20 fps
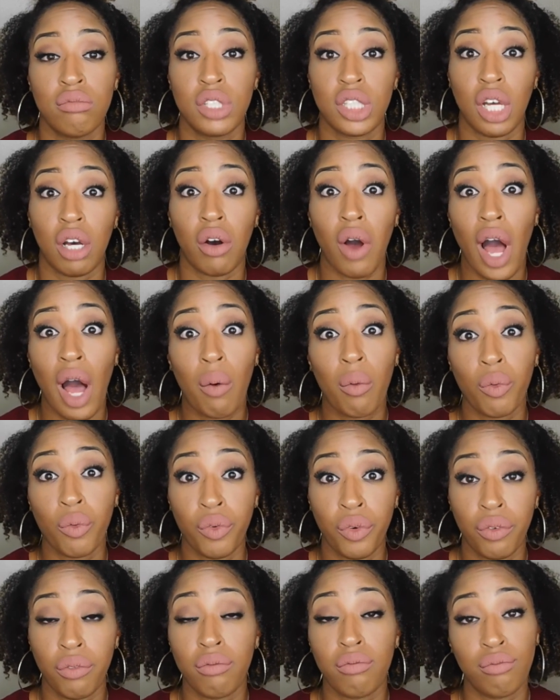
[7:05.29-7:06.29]
So I will
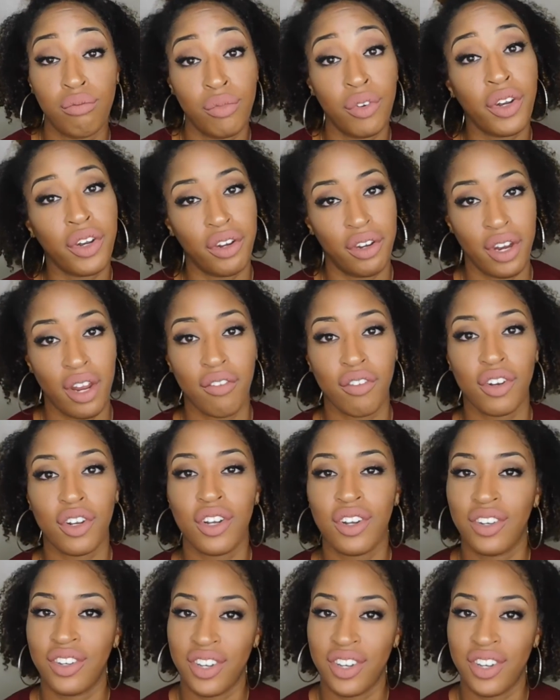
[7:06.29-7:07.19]
never